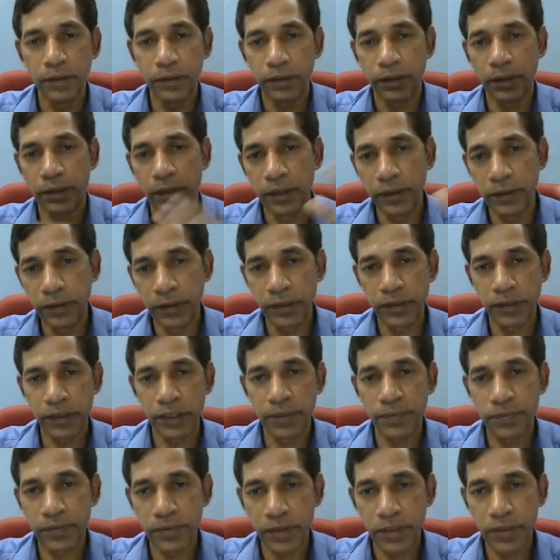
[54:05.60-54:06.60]
all
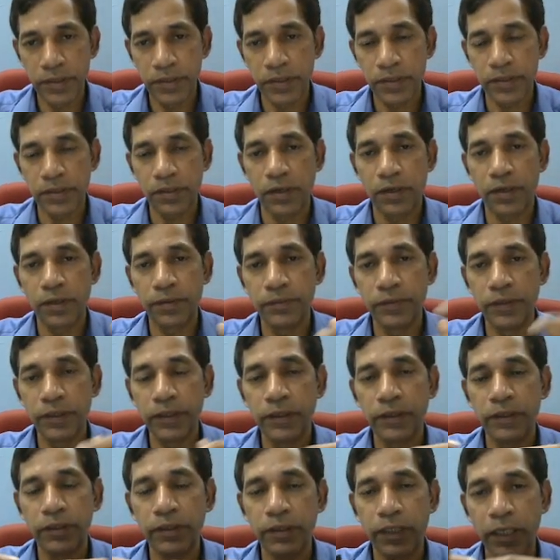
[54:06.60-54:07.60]
descriptions of
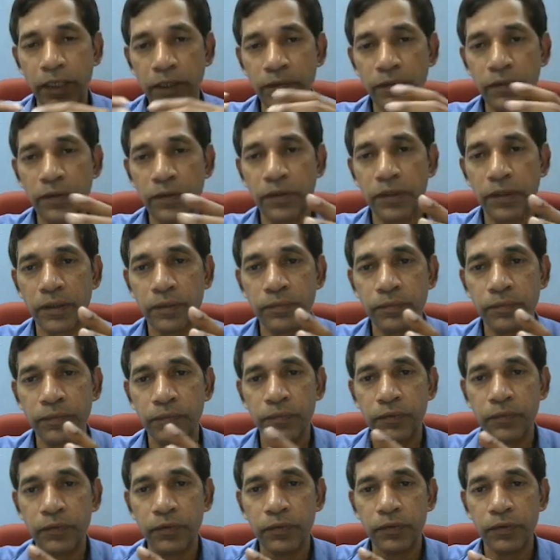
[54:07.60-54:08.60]
the algorithm
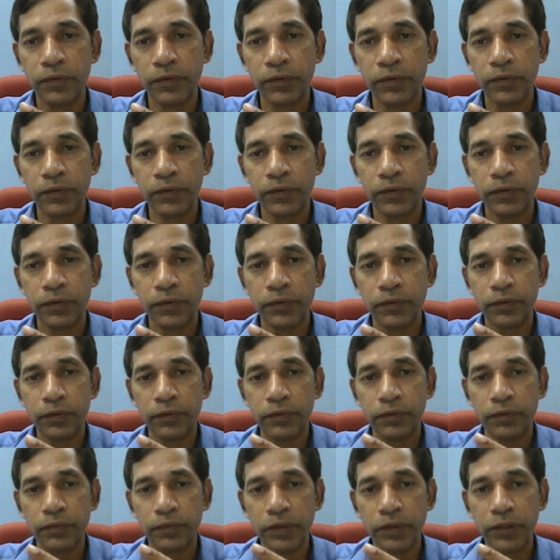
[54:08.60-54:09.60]

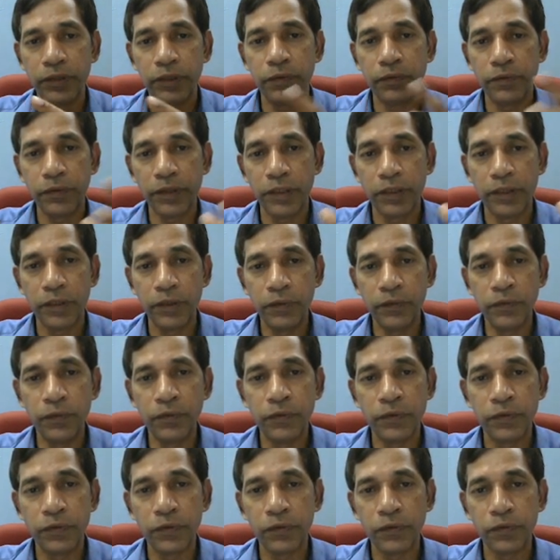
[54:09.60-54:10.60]
which you can
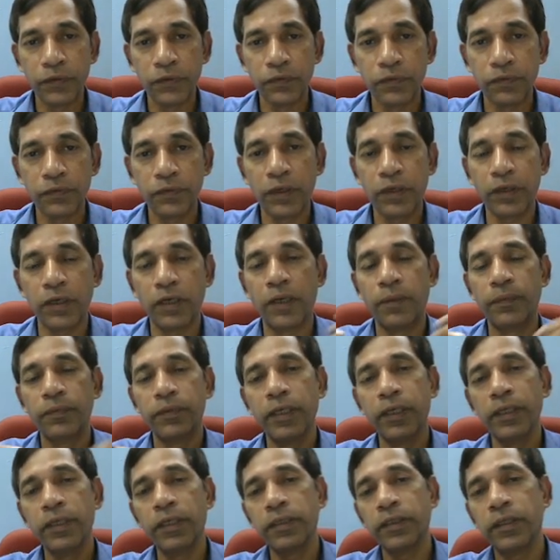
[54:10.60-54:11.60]
use for
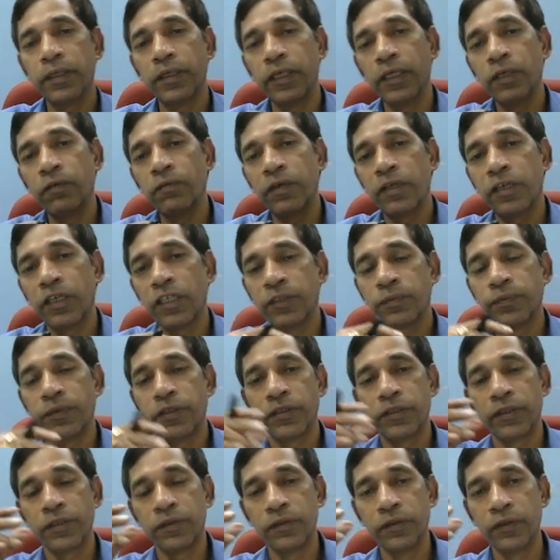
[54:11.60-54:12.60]
obtaining the regular
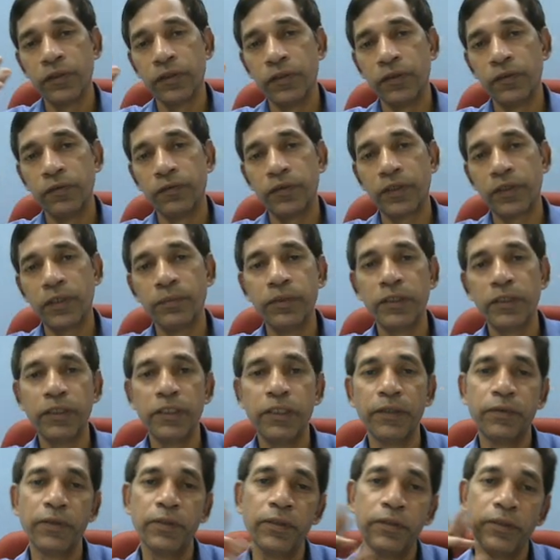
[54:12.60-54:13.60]
expression from the
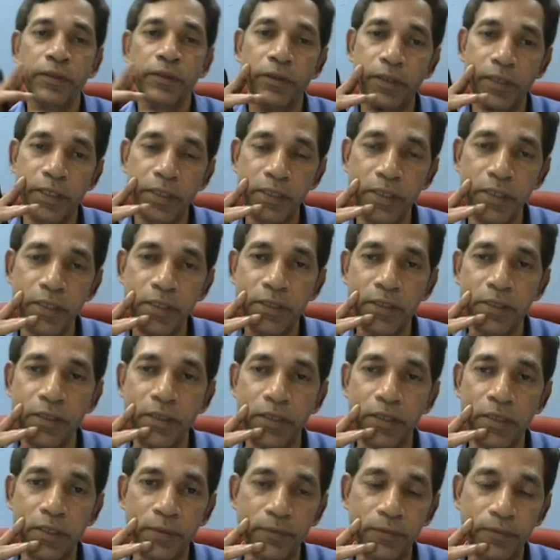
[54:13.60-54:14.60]
given transition
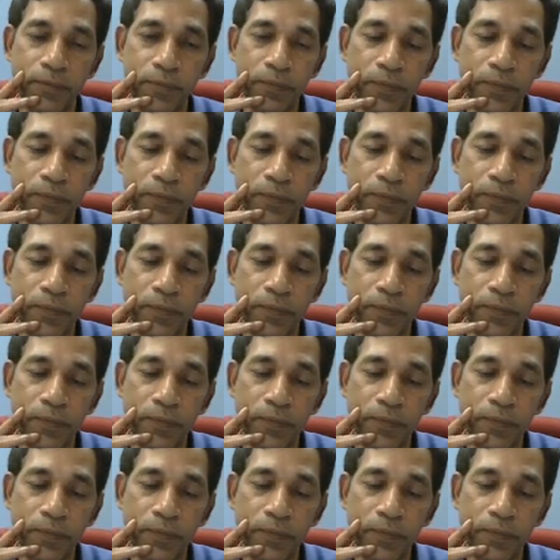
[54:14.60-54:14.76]
graph.